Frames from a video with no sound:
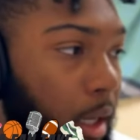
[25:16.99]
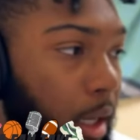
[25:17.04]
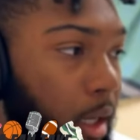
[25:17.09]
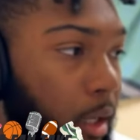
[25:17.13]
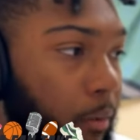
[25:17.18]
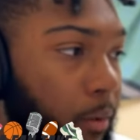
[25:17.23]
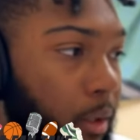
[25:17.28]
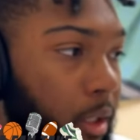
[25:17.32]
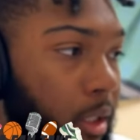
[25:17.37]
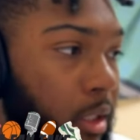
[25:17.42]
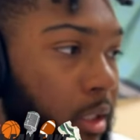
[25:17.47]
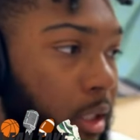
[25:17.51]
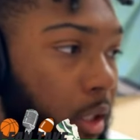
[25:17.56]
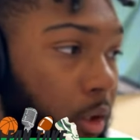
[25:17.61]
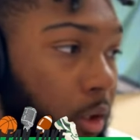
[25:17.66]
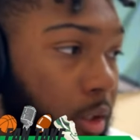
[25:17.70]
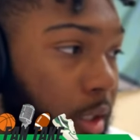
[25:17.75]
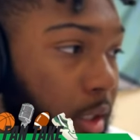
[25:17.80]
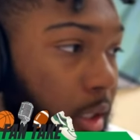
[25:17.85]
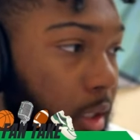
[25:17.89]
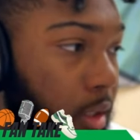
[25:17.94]
And for the
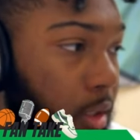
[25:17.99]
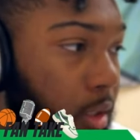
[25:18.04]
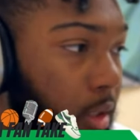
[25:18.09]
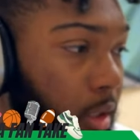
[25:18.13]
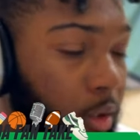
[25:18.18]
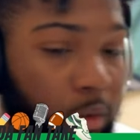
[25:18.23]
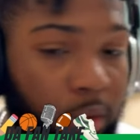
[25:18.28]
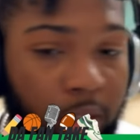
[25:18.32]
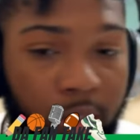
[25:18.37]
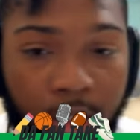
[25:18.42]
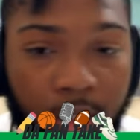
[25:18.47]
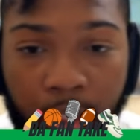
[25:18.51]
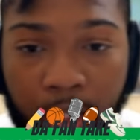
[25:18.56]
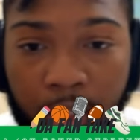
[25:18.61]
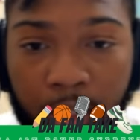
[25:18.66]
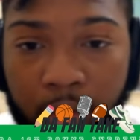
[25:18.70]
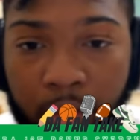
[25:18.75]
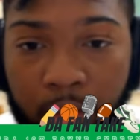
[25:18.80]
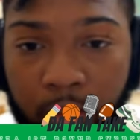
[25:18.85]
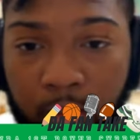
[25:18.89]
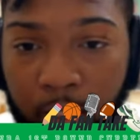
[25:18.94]
Celtics, it was
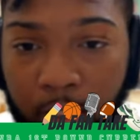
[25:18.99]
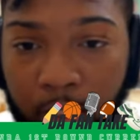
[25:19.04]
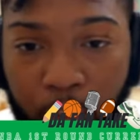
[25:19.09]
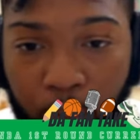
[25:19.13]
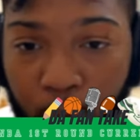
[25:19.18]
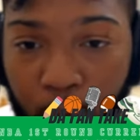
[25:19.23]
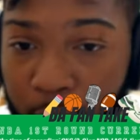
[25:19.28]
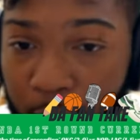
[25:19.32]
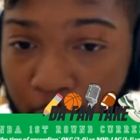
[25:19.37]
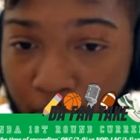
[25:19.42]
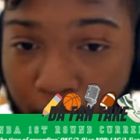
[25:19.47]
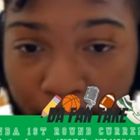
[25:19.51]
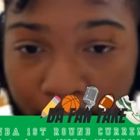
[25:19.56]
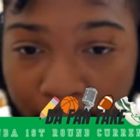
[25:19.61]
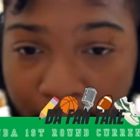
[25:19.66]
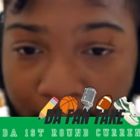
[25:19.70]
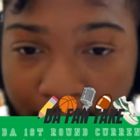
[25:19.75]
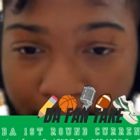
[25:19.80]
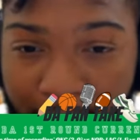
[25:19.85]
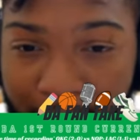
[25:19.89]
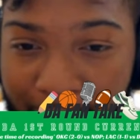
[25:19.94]
just their two top
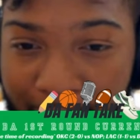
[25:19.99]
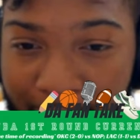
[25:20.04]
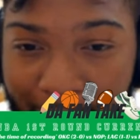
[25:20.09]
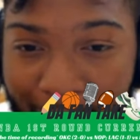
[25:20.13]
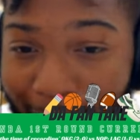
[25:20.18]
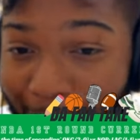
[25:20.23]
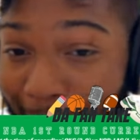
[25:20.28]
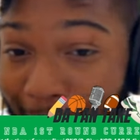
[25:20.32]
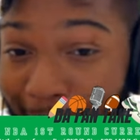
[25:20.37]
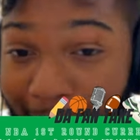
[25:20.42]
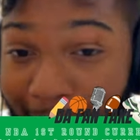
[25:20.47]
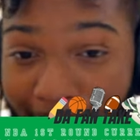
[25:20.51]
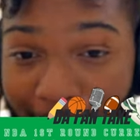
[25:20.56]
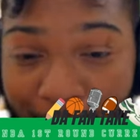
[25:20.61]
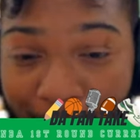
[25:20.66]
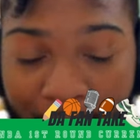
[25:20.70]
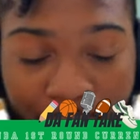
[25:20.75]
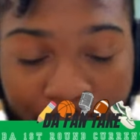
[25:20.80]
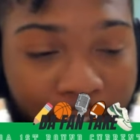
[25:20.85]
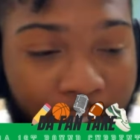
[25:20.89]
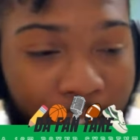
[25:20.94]
guns and nothing
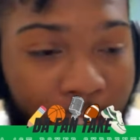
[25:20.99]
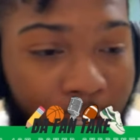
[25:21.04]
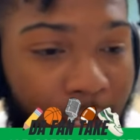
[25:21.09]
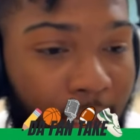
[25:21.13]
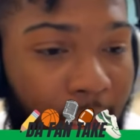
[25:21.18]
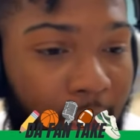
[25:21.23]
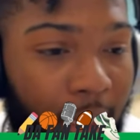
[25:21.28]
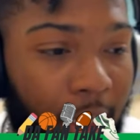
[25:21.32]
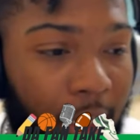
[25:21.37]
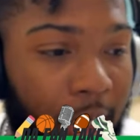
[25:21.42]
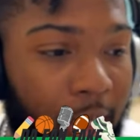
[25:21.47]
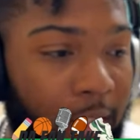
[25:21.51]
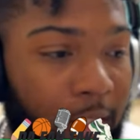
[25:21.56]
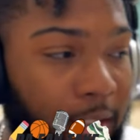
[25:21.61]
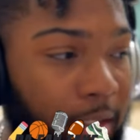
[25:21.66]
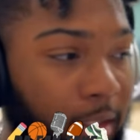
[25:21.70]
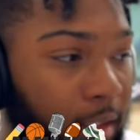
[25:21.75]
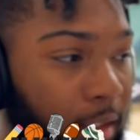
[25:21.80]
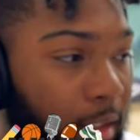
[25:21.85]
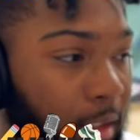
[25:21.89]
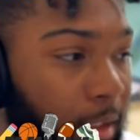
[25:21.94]
else.
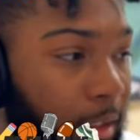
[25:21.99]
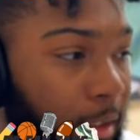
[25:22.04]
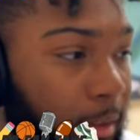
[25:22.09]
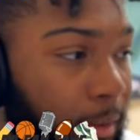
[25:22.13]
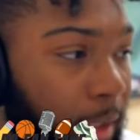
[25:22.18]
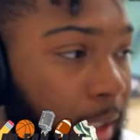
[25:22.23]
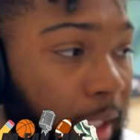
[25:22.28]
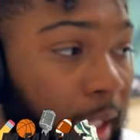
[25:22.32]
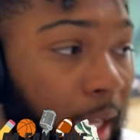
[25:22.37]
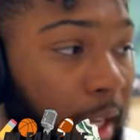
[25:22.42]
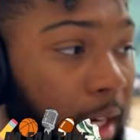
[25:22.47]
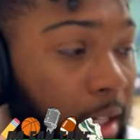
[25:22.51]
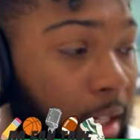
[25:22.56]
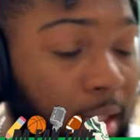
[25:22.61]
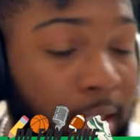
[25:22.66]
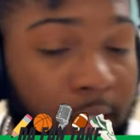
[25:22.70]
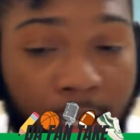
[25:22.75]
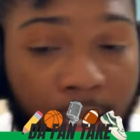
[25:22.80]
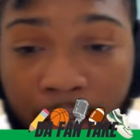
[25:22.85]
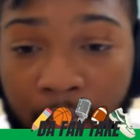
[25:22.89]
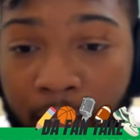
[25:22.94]
And uh, at the end of
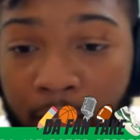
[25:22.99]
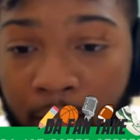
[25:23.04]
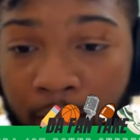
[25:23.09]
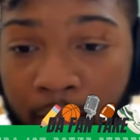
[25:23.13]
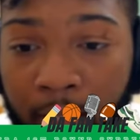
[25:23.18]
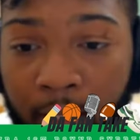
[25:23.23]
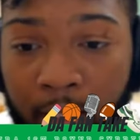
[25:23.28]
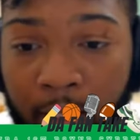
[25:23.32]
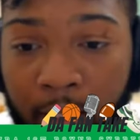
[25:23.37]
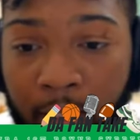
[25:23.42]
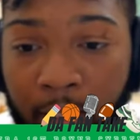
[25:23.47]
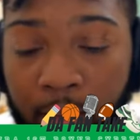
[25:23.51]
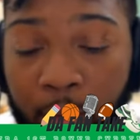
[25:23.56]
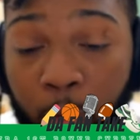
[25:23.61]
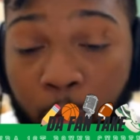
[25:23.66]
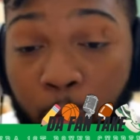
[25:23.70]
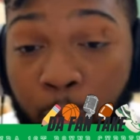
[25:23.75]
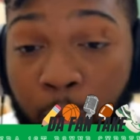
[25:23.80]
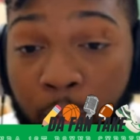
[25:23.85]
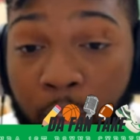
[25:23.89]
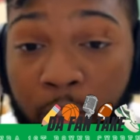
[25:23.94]
the day, is
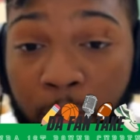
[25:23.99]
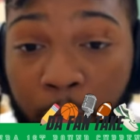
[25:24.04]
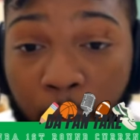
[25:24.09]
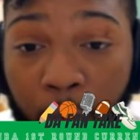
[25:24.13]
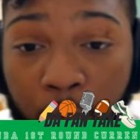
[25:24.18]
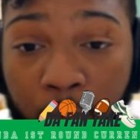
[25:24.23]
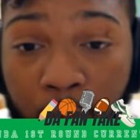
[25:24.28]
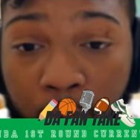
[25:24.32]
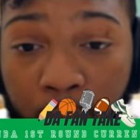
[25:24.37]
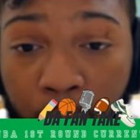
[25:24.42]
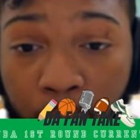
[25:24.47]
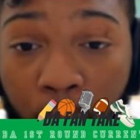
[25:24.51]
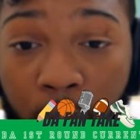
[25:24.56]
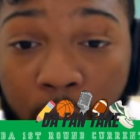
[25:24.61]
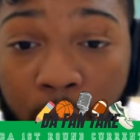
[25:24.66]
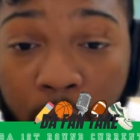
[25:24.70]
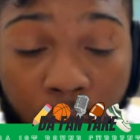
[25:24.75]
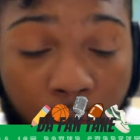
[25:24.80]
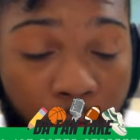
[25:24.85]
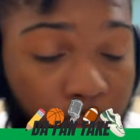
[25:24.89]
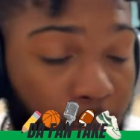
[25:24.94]
who puts the most
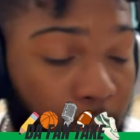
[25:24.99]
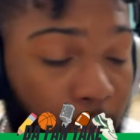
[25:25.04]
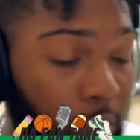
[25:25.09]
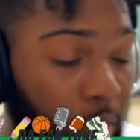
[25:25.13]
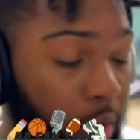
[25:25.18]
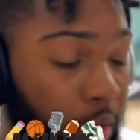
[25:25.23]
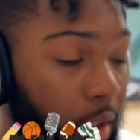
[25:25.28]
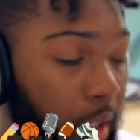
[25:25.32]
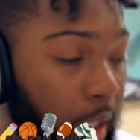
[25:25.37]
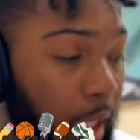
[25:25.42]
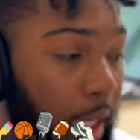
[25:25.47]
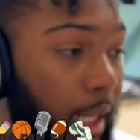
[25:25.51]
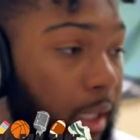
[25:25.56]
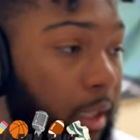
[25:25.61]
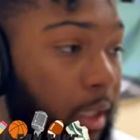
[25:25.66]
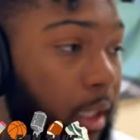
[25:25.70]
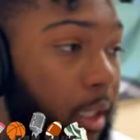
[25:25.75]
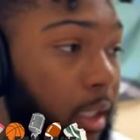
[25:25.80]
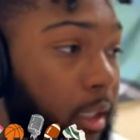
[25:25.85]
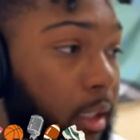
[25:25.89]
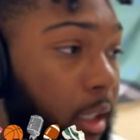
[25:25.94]
points on the board. And I
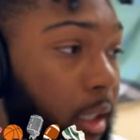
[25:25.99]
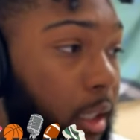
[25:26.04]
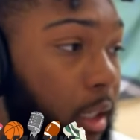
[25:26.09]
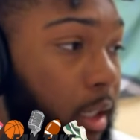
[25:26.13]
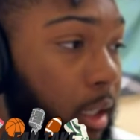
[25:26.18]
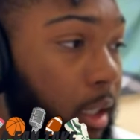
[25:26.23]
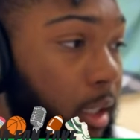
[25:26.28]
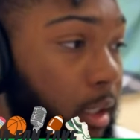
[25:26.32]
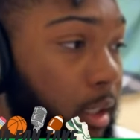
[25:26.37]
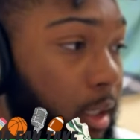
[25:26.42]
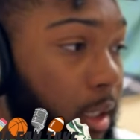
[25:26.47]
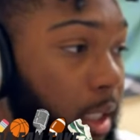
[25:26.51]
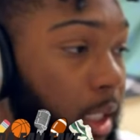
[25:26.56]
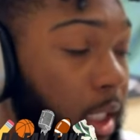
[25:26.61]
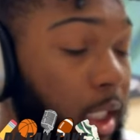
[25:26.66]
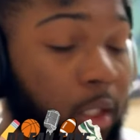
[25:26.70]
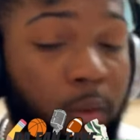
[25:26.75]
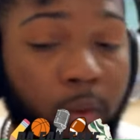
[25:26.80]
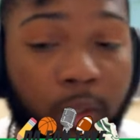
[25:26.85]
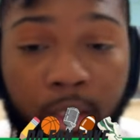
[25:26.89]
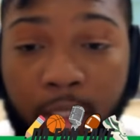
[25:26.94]
think the
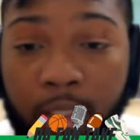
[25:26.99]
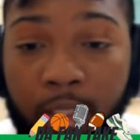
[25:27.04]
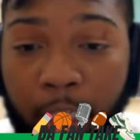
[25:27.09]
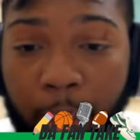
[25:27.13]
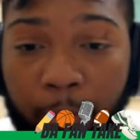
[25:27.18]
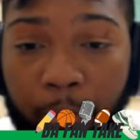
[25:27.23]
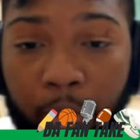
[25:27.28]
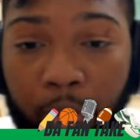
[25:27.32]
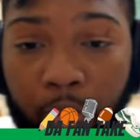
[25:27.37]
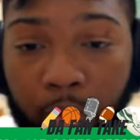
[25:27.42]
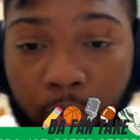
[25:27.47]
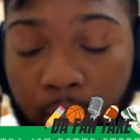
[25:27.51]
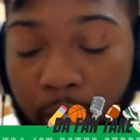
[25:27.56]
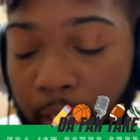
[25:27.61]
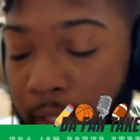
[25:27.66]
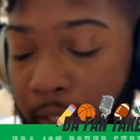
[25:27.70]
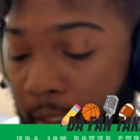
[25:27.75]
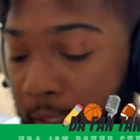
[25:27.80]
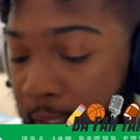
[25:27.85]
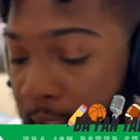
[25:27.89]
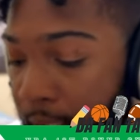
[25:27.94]
Heat was just able to do
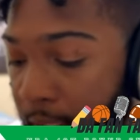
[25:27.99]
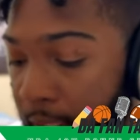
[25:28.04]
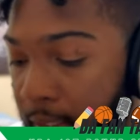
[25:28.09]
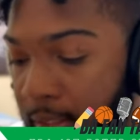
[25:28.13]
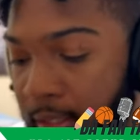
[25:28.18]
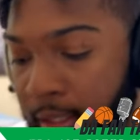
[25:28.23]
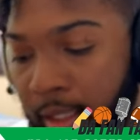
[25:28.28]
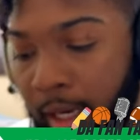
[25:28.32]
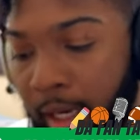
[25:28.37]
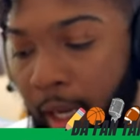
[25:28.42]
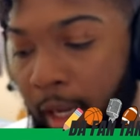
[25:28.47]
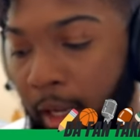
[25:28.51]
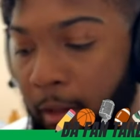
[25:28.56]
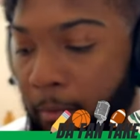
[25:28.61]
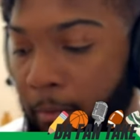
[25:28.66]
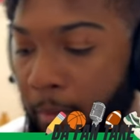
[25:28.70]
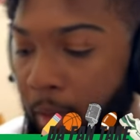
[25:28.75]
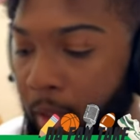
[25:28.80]
that tonight.